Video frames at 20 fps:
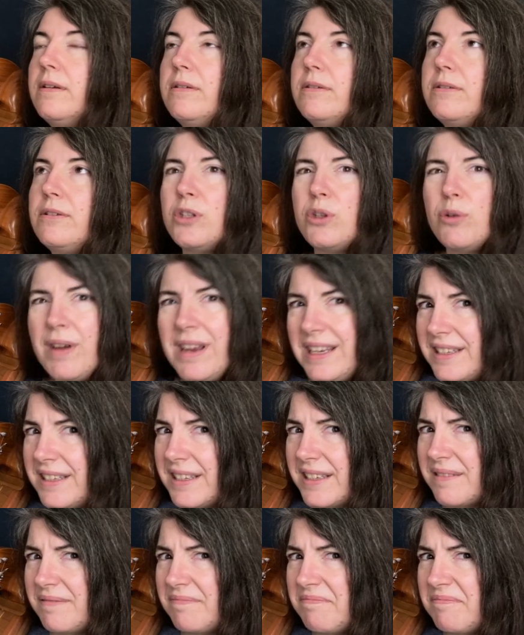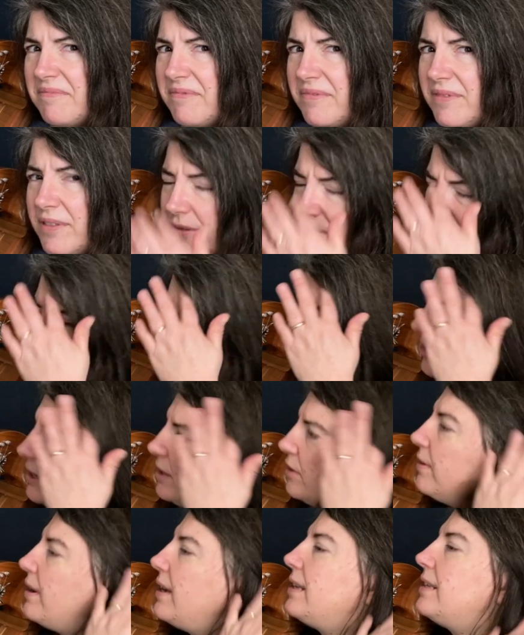straight, very
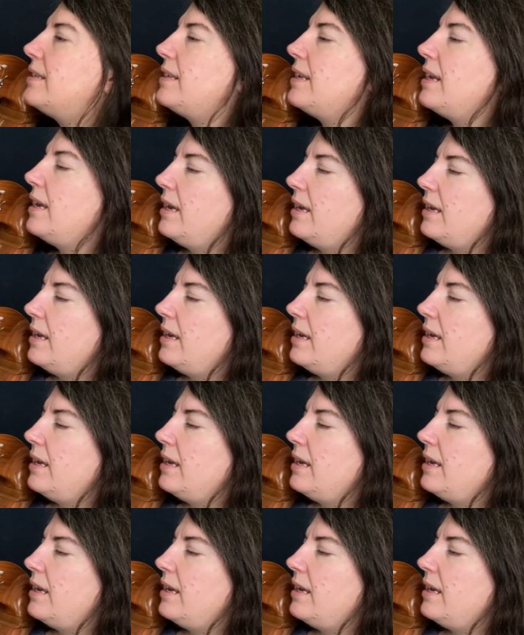straight.